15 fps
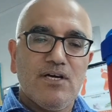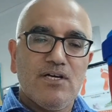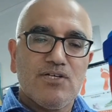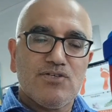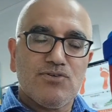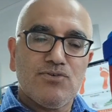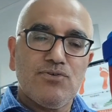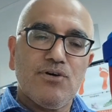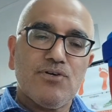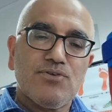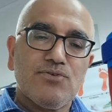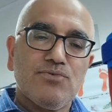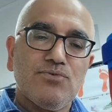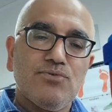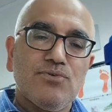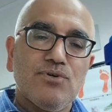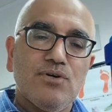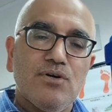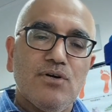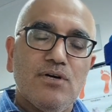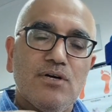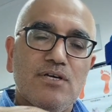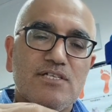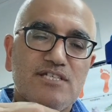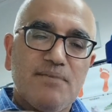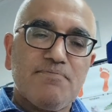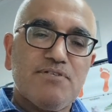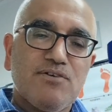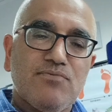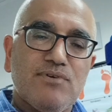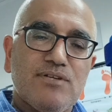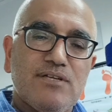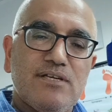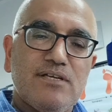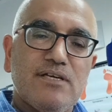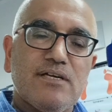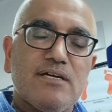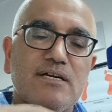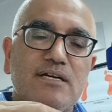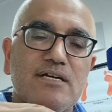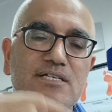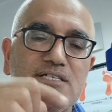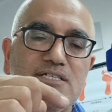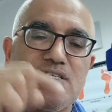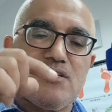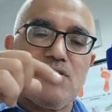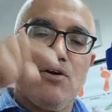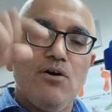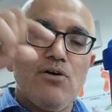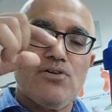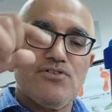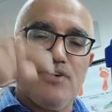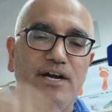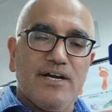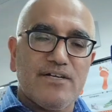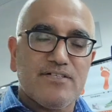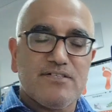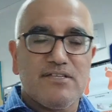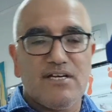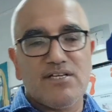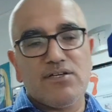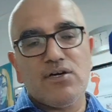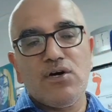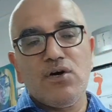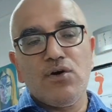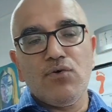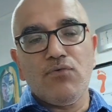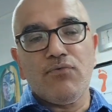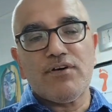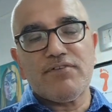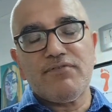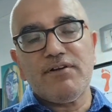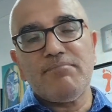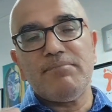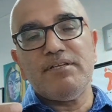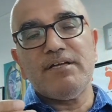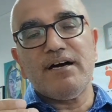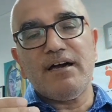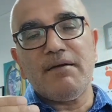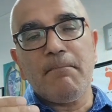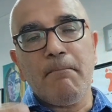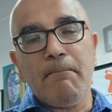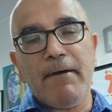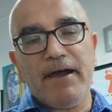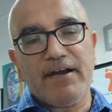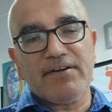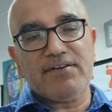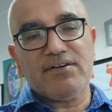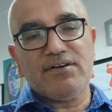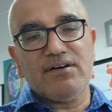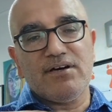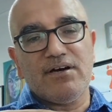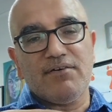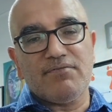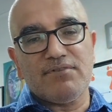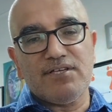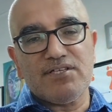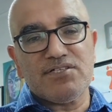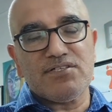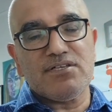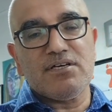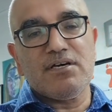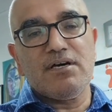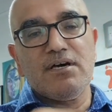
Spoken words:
So you have to subsequently consider all joints, that what will be the impact of this